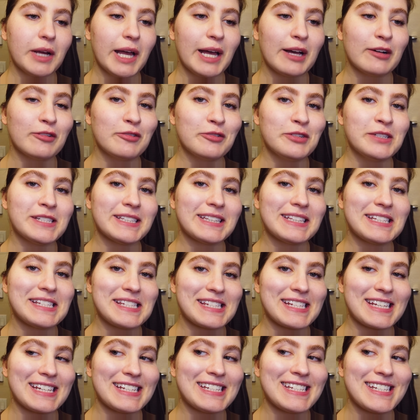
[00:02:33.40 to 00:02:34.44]
around the
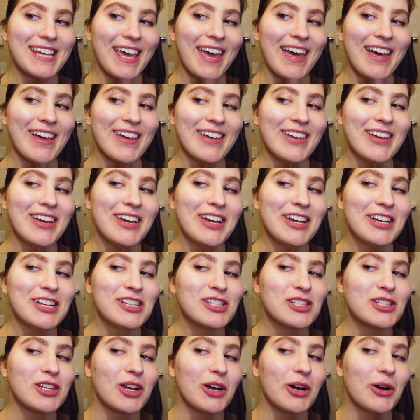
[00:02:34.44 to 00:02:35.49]
skin tag
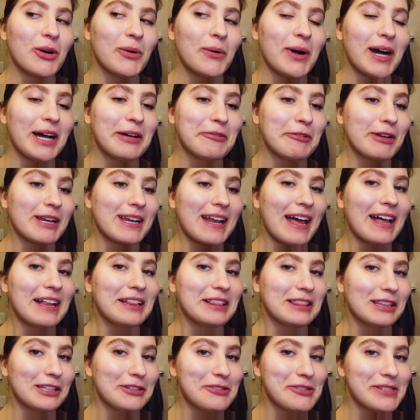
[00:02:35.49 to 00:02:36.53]
so I would
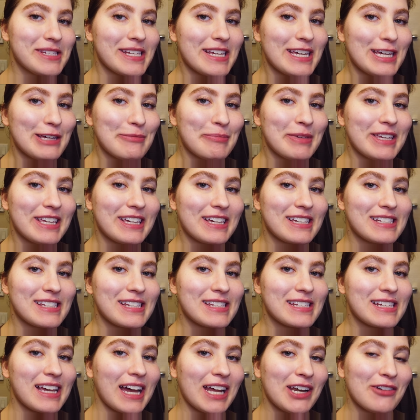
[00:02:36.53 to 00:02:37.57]
not lose it because
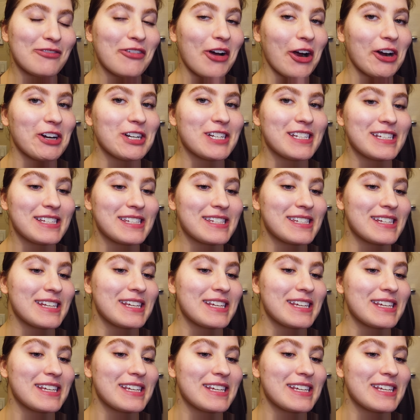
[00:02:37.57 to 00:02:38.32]
it's kind of hard to